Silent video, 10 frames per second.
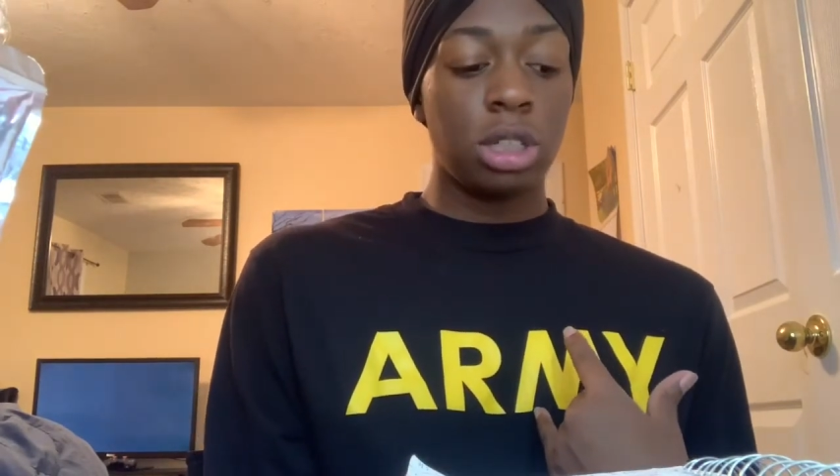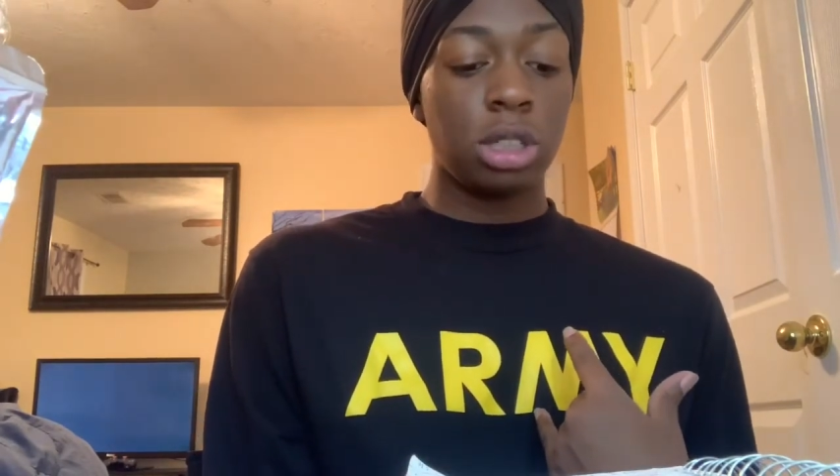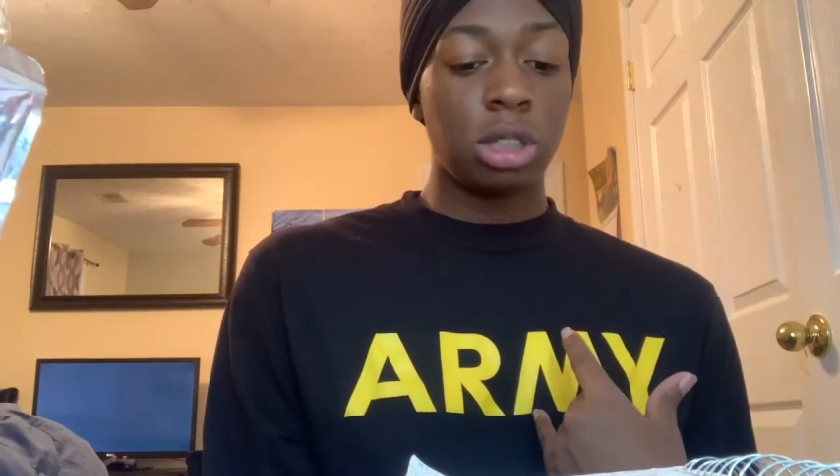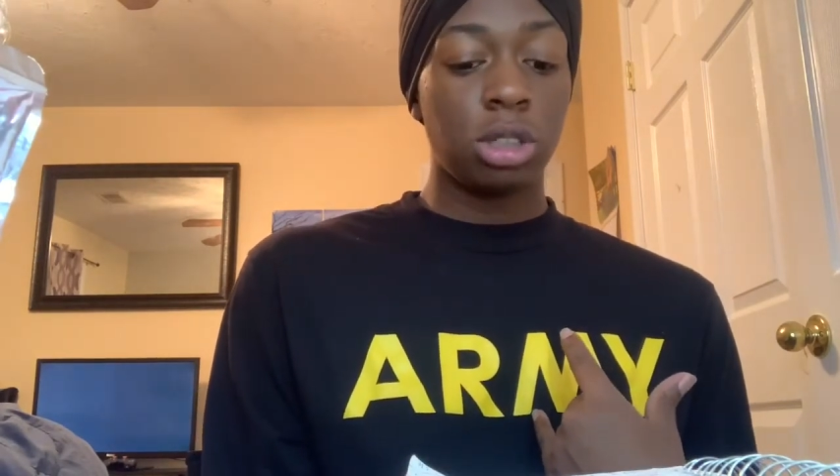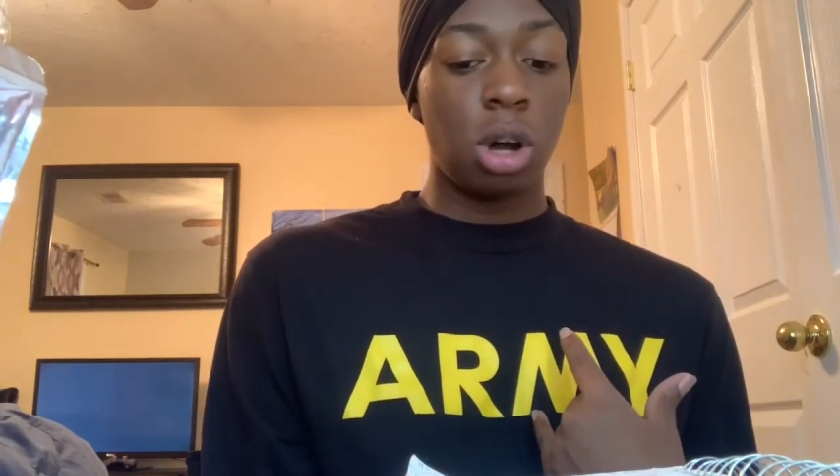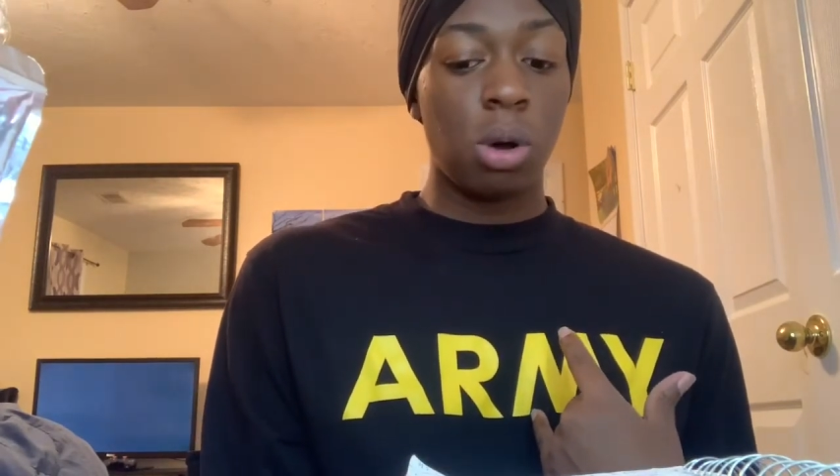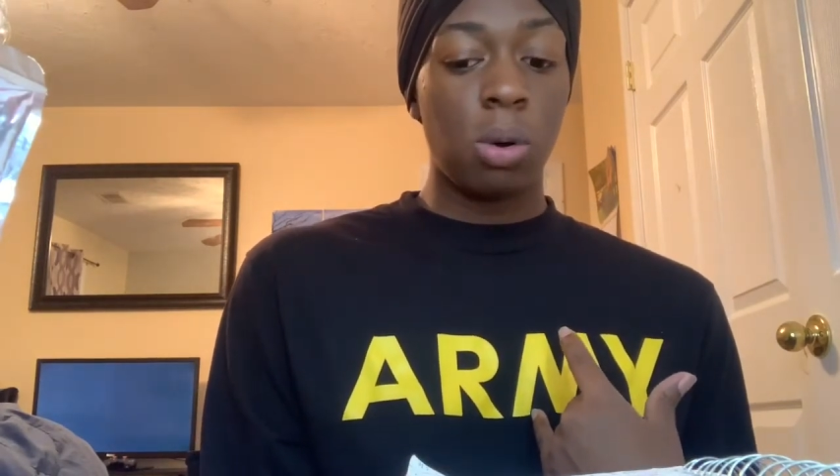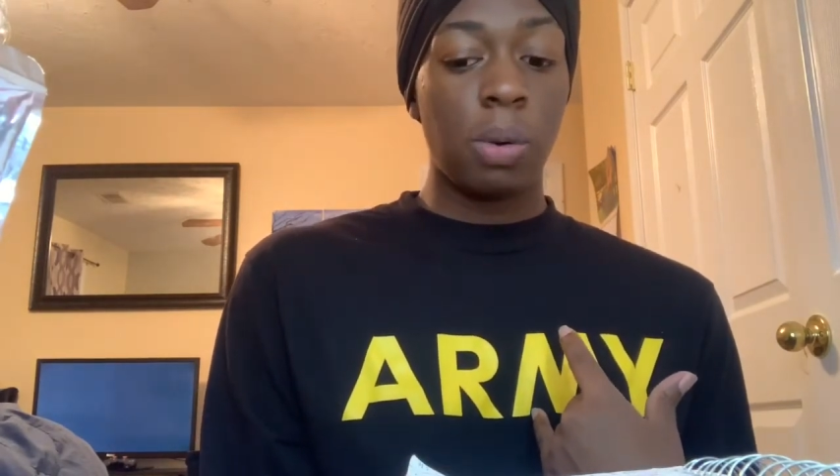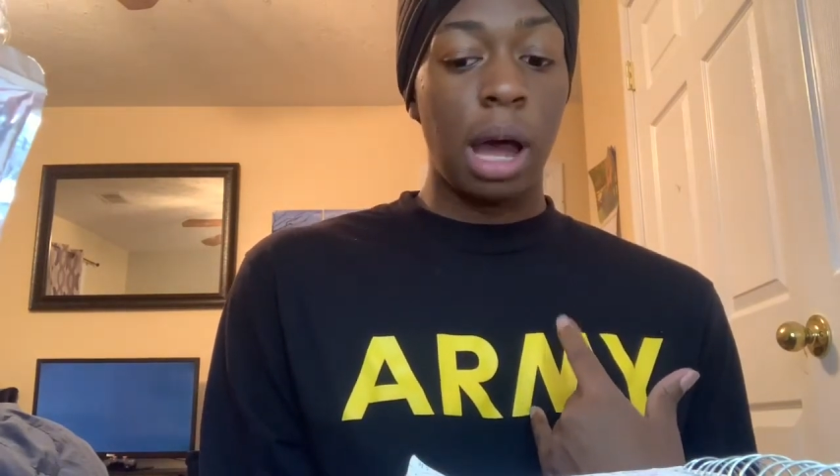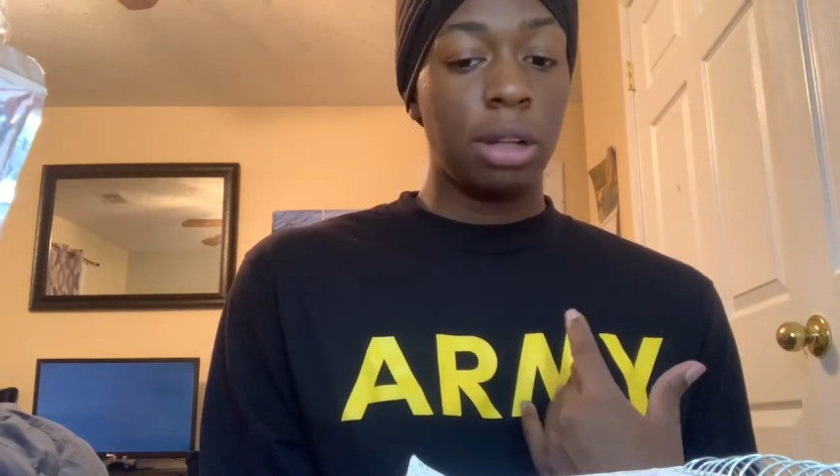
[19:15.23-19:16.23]

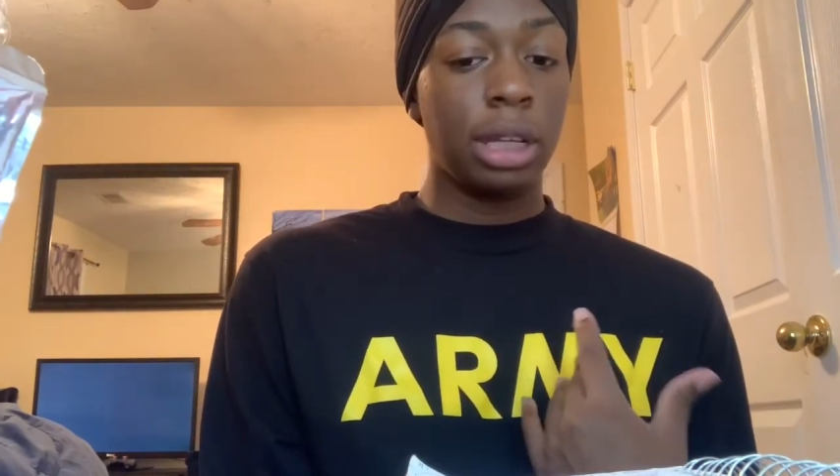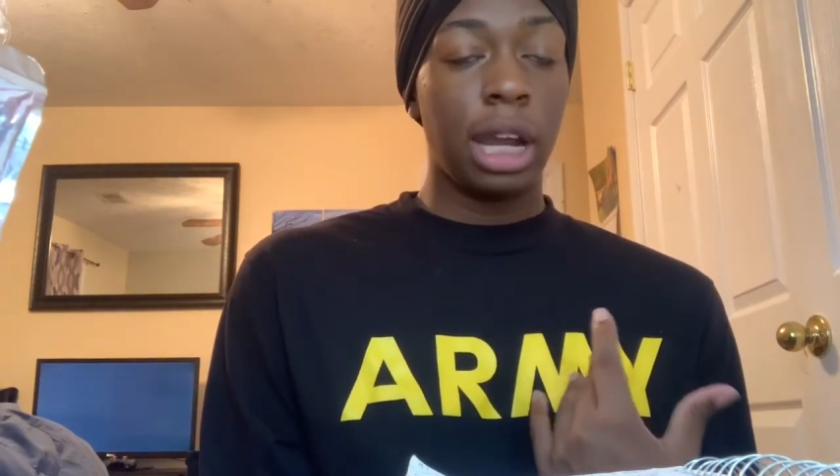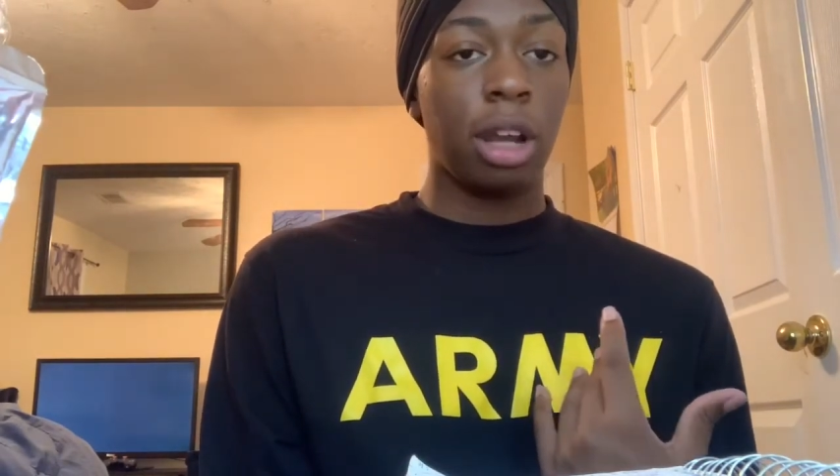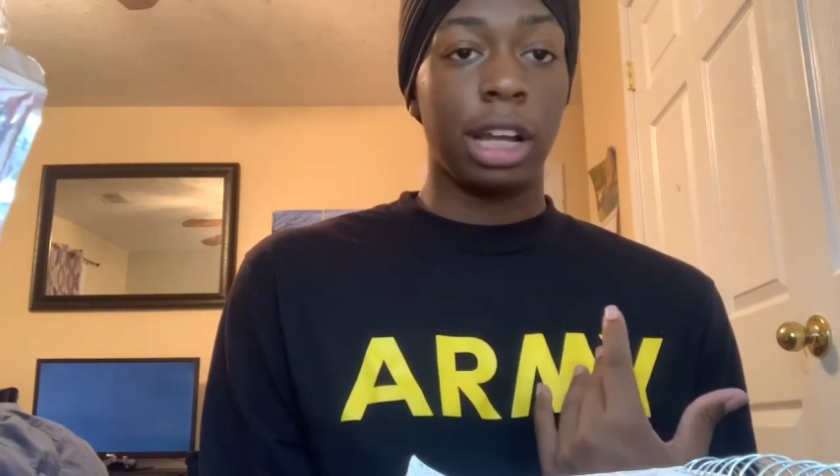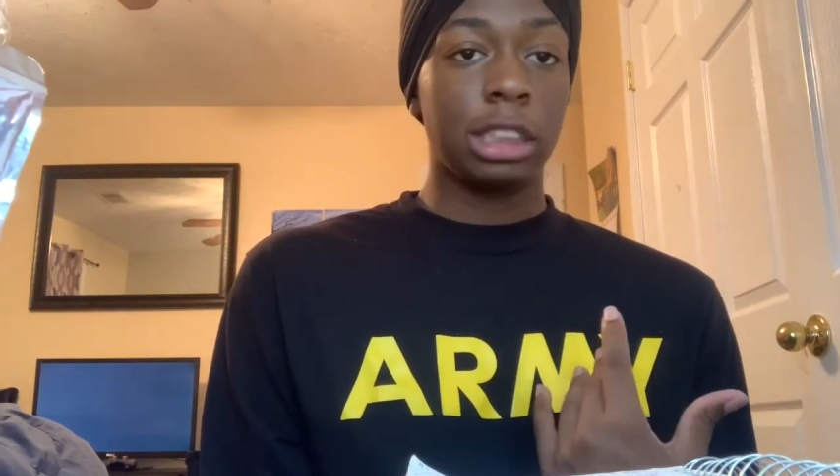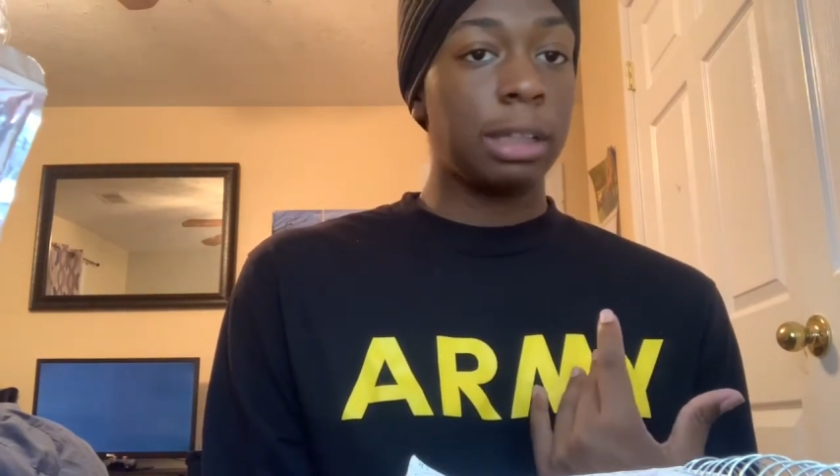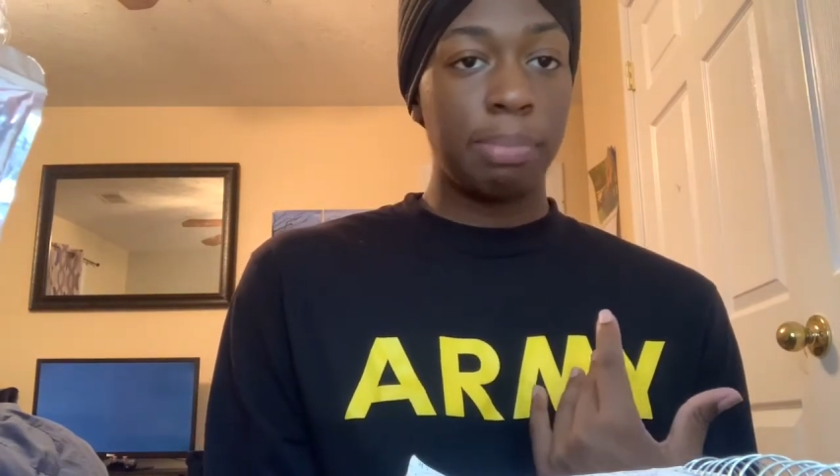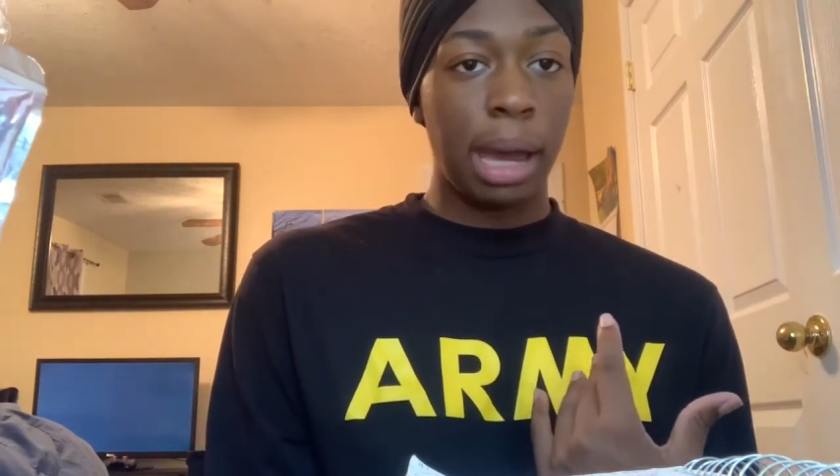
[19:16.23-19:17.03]
So, I only carry like a sleeping